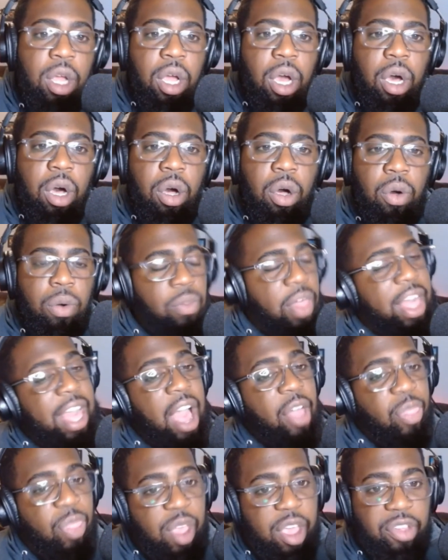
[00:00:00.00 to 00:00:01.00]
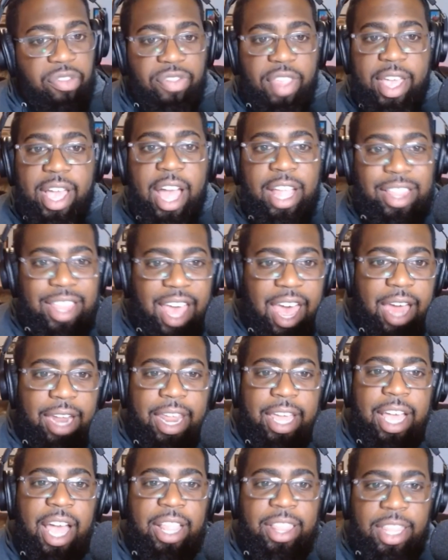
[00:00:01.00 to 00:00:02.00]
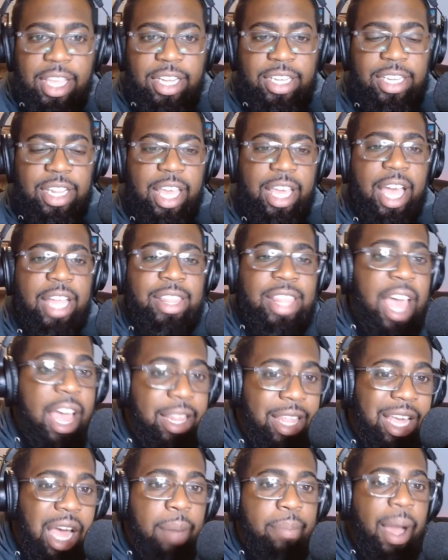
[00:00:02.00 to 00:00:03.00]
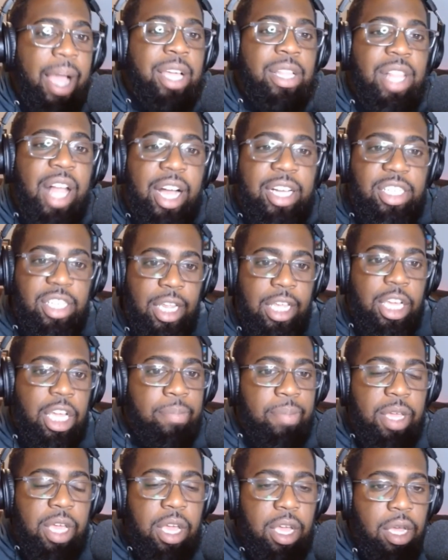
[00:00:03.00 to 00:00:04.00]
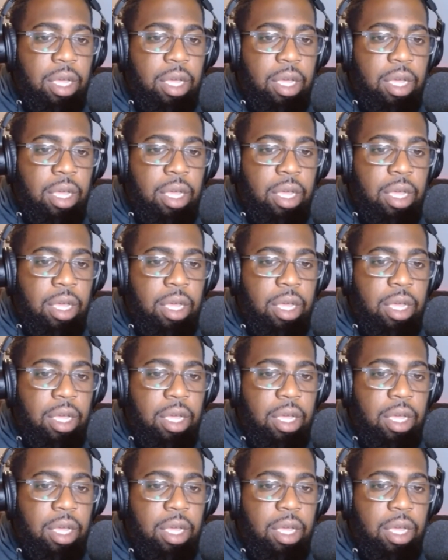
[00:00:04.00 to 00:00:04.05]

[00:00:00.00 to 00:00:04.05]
Oh, they got this. They got that. They got this. They got that. They got Mike Locksley. Could be.